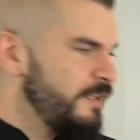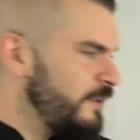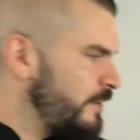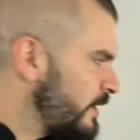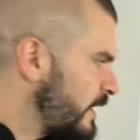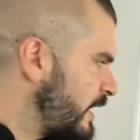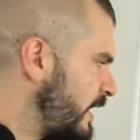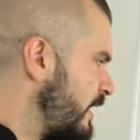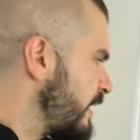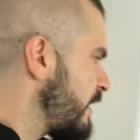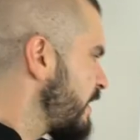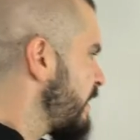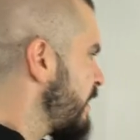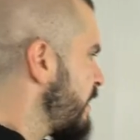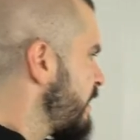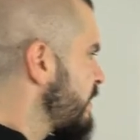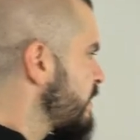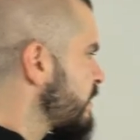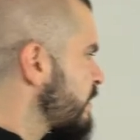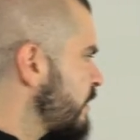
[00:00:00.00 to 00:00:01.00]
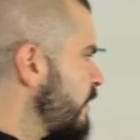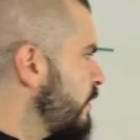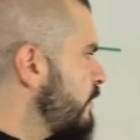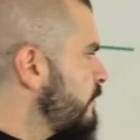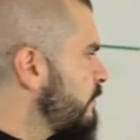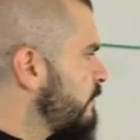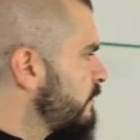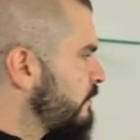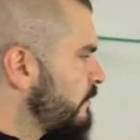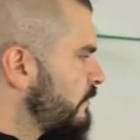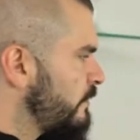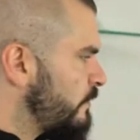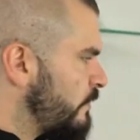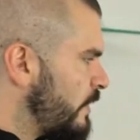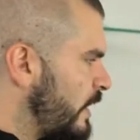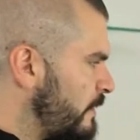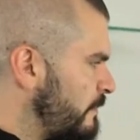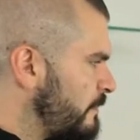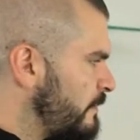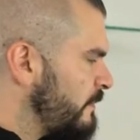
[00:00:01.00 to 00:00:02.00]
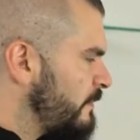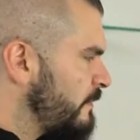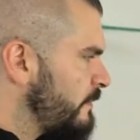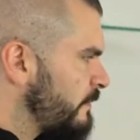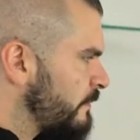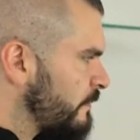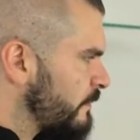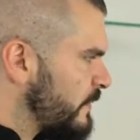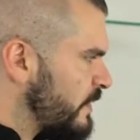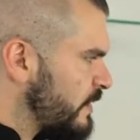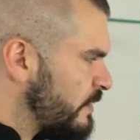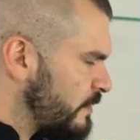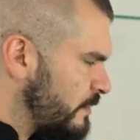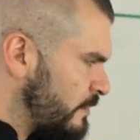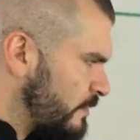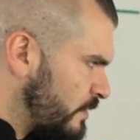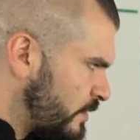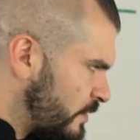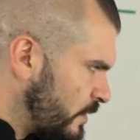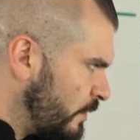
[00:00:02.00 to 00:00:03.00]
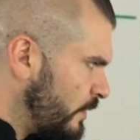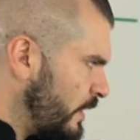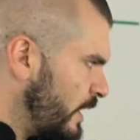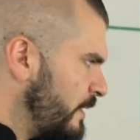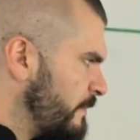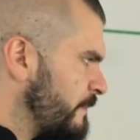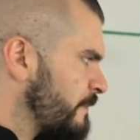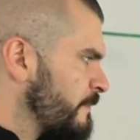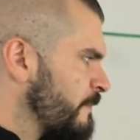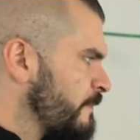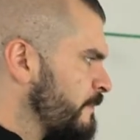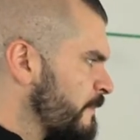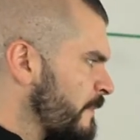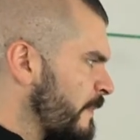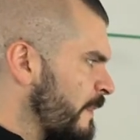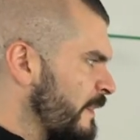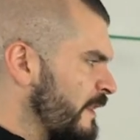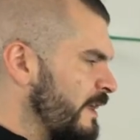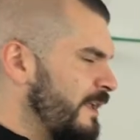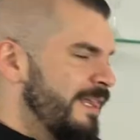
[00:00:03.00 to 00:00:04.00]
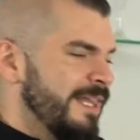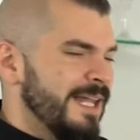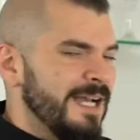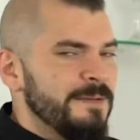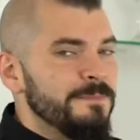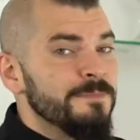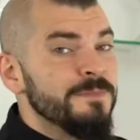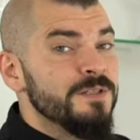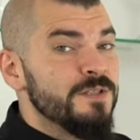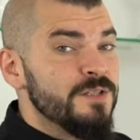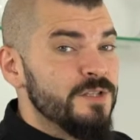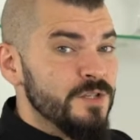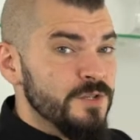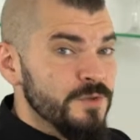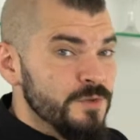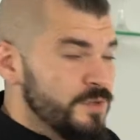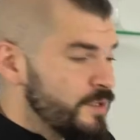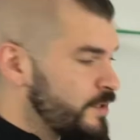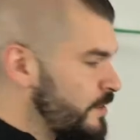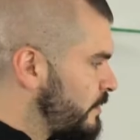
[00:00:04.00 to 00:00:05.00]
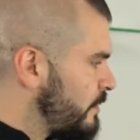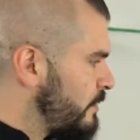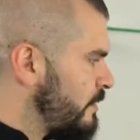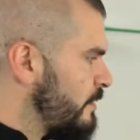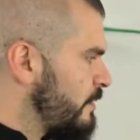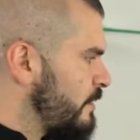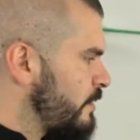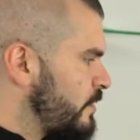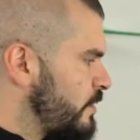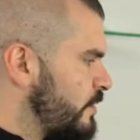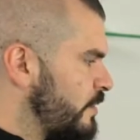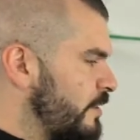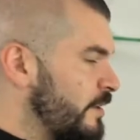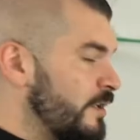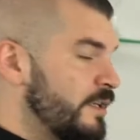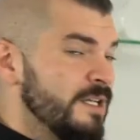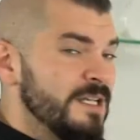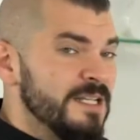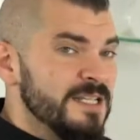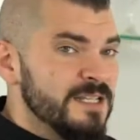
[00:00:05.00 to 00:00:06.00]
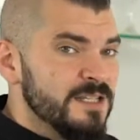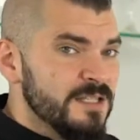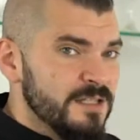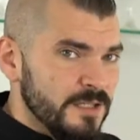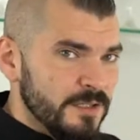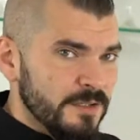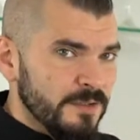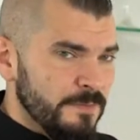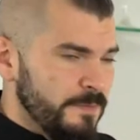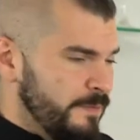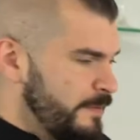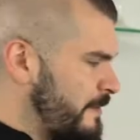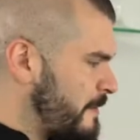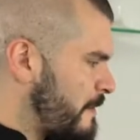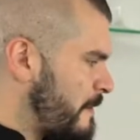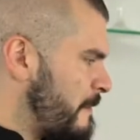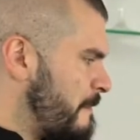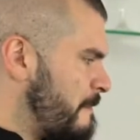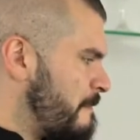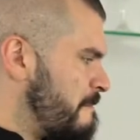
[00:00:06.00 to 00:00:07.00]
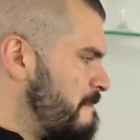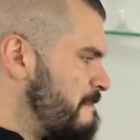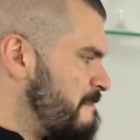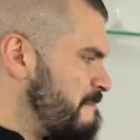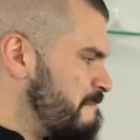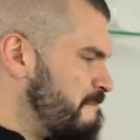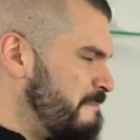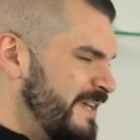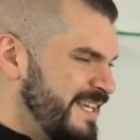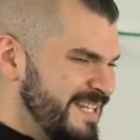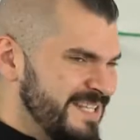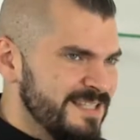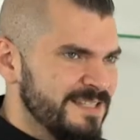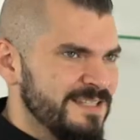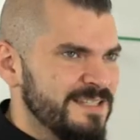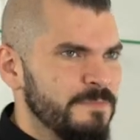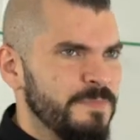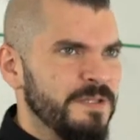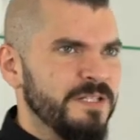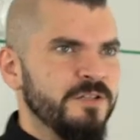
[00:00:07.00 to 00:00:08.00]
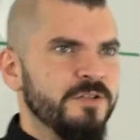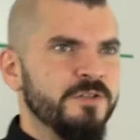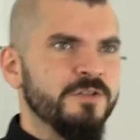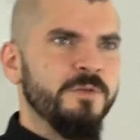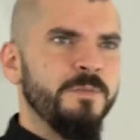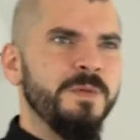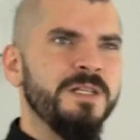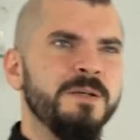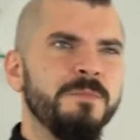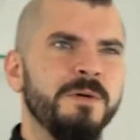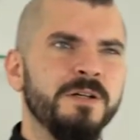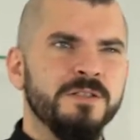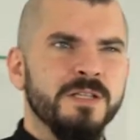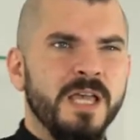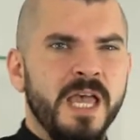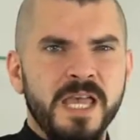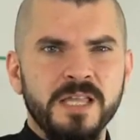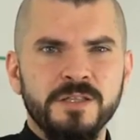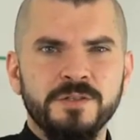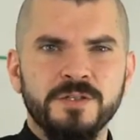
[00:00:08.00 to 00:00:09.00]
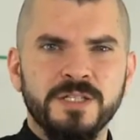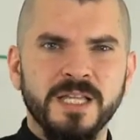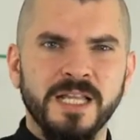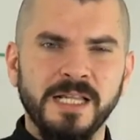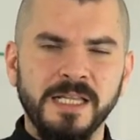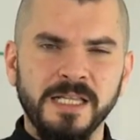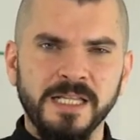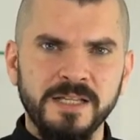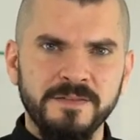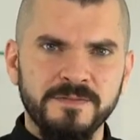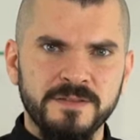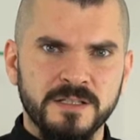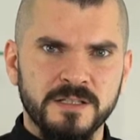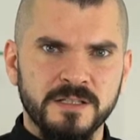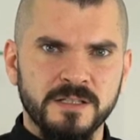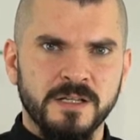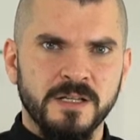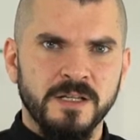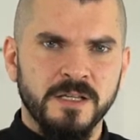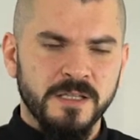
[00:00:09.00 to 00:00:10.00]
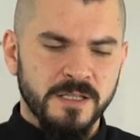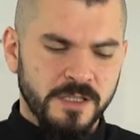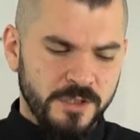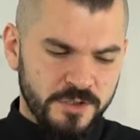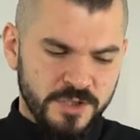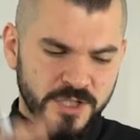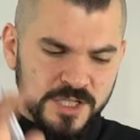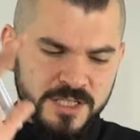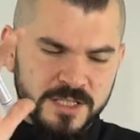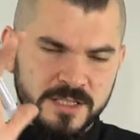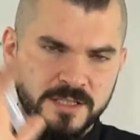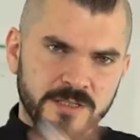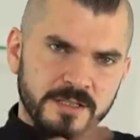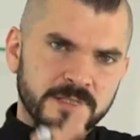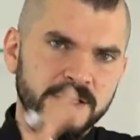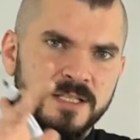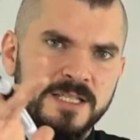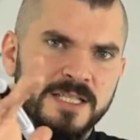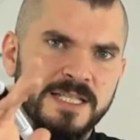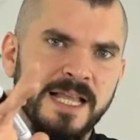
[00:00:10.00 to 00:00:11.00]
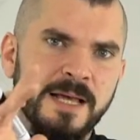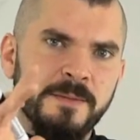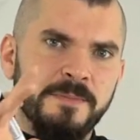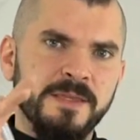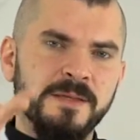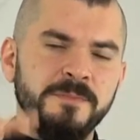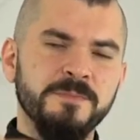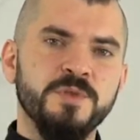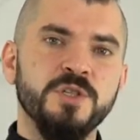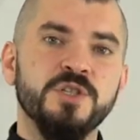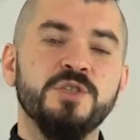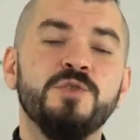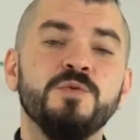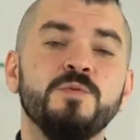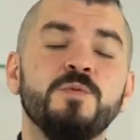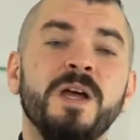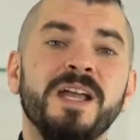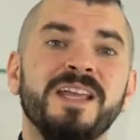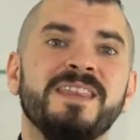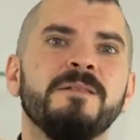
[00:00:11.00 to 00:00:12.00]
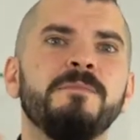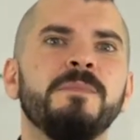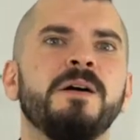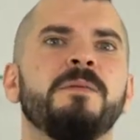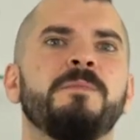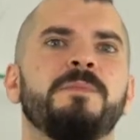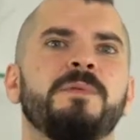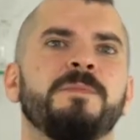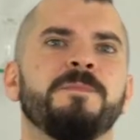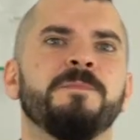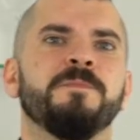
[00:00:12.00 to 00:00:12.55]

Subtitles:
Okay, so rum, soda, lime juice, sugar syrup, mint, depending on your mint, about 8 to 10 leaves. Just slap them just to wake them up.